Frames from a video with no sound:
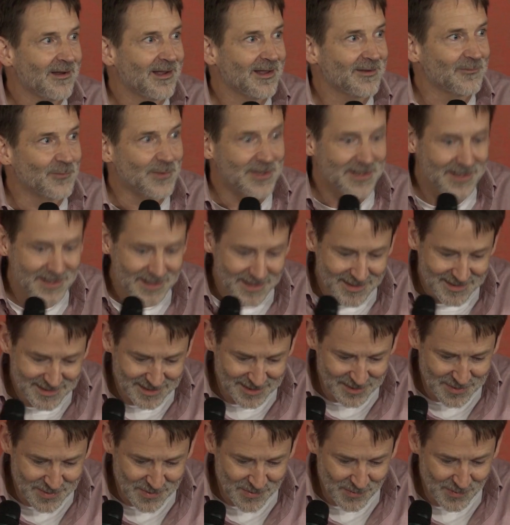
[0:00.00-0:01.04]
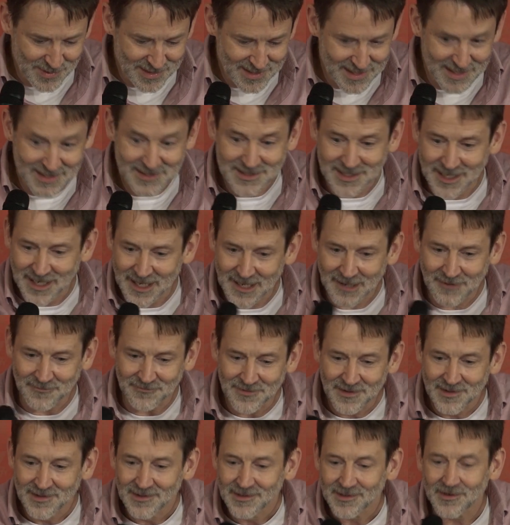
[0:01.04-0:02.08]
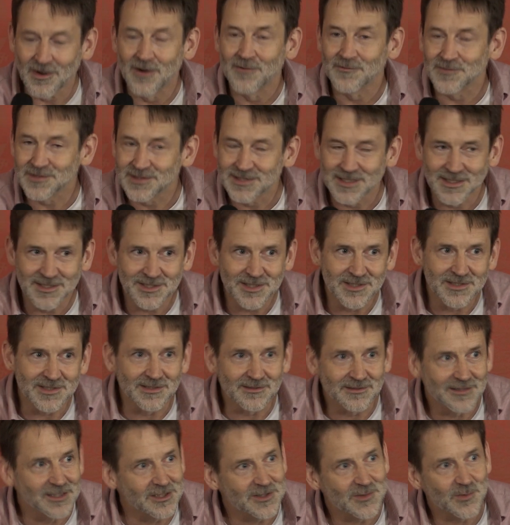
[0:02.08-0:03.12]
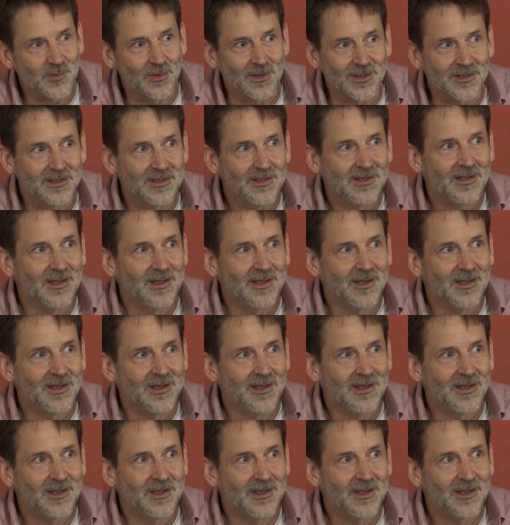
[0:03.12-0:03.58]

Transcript: and we need to have conversations like this one